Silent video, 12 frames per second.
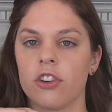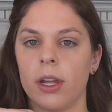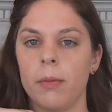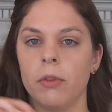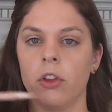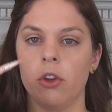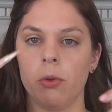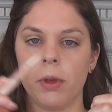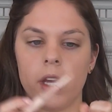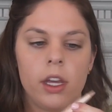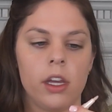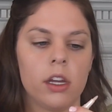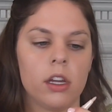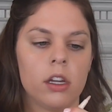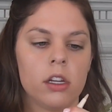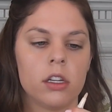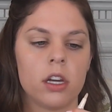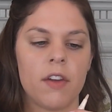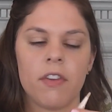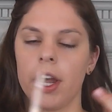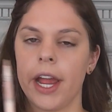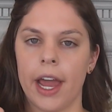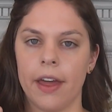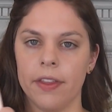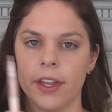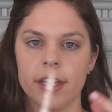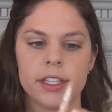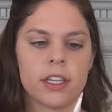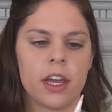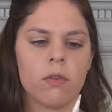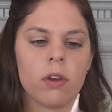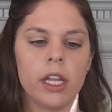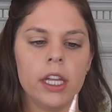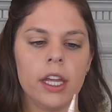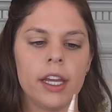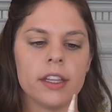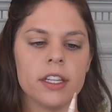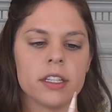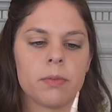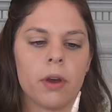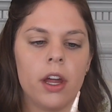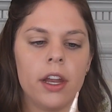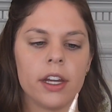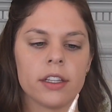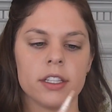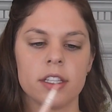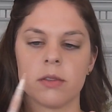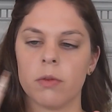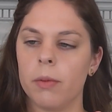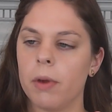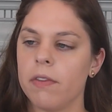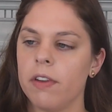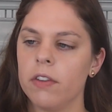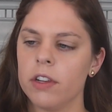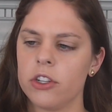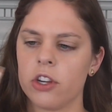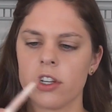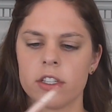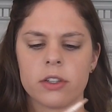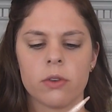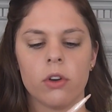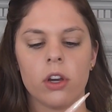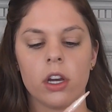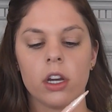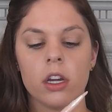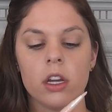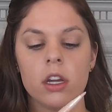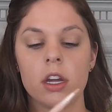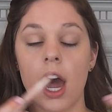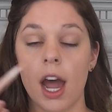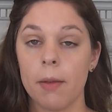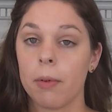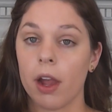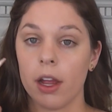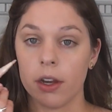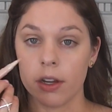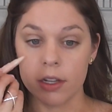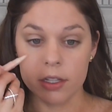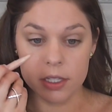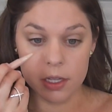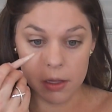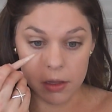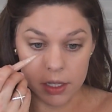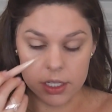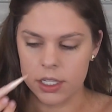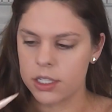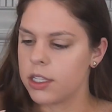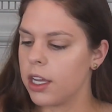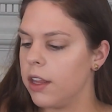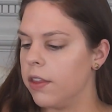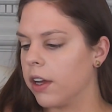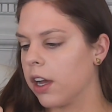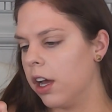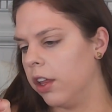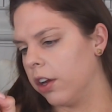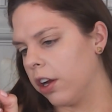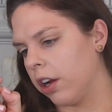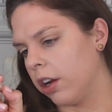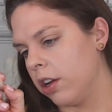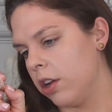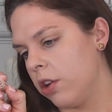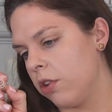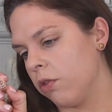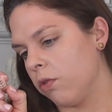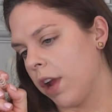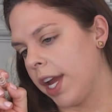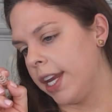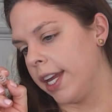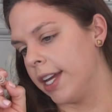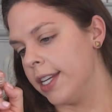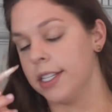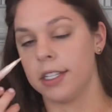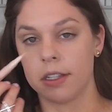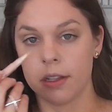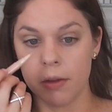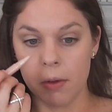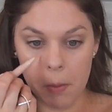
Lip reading: Dream Lumi. I've already had this. I really like this product. This is one of my favorite drugstore eye brighteners. This is in the color Radiant.